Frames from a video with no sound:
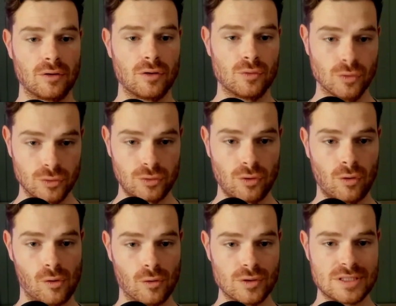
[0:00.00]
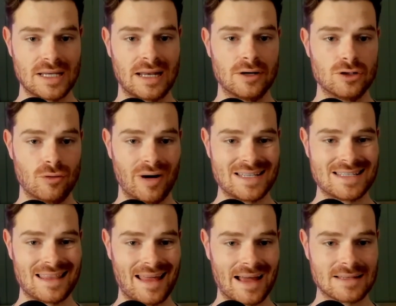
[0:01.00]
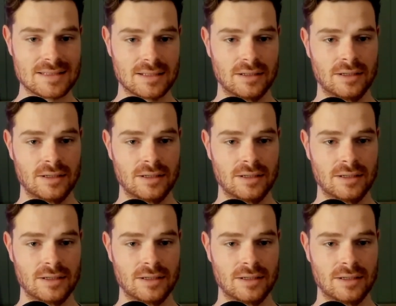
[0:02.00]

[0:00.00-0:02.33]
the root cause, and address that.